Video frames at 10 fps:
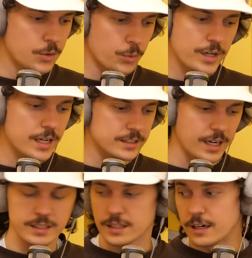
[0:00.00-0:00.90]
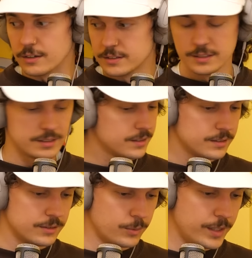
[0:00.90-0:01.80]
We're not done, though.
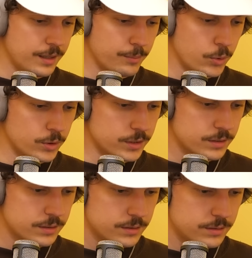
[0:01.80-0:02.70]
We got more.